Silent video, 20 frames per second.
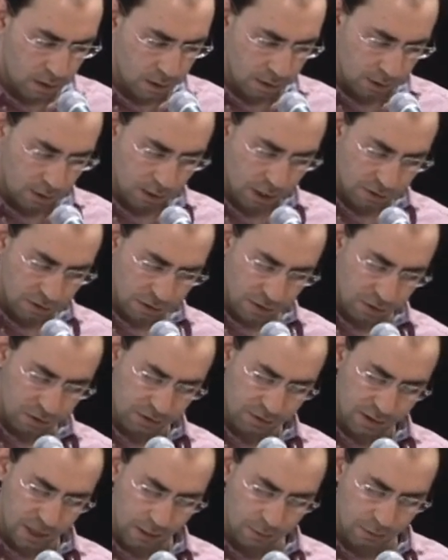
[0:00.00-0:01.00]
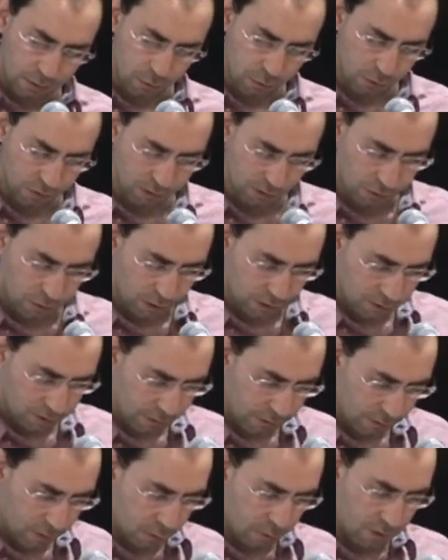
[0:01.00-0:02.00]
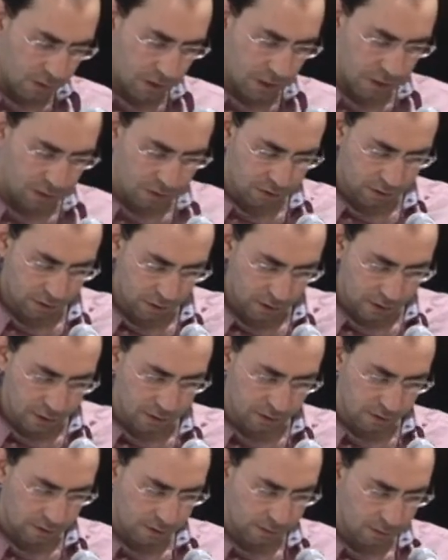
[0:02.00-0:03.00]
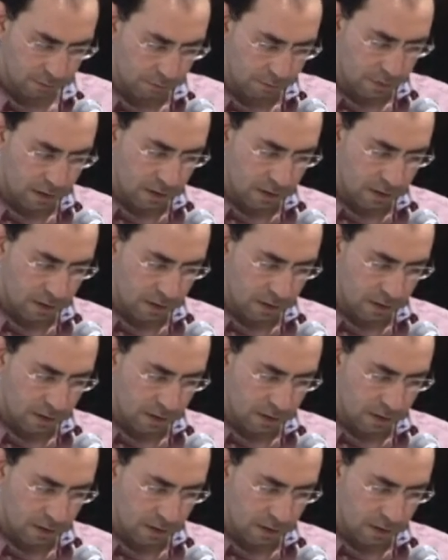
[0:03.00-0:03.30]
The logical step towards the question of human nature is